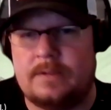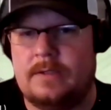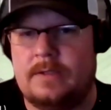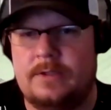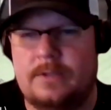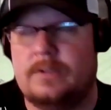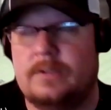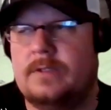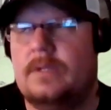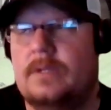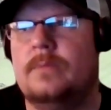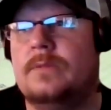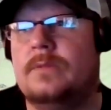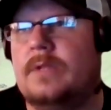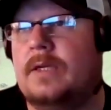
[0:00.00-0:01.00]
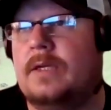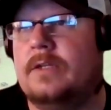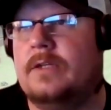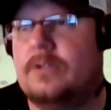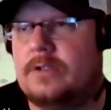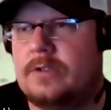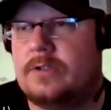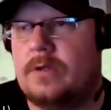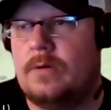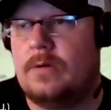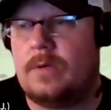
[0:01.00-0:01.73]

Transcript: It just seems like it's so